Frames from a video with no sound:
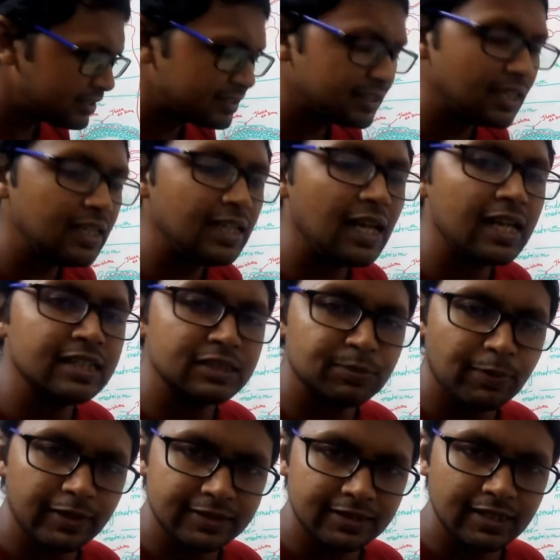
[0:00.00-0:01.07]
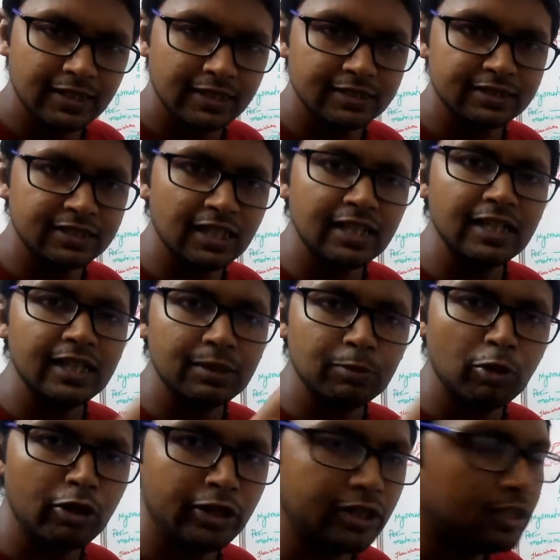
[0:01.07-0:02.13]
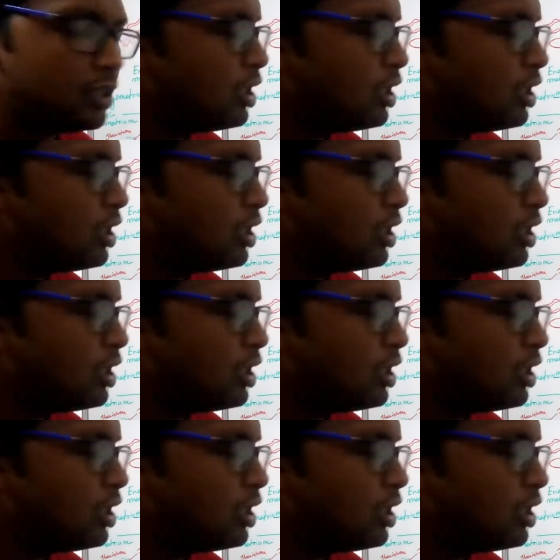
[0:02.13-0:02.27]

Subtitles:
cilia is present here, ciliary body.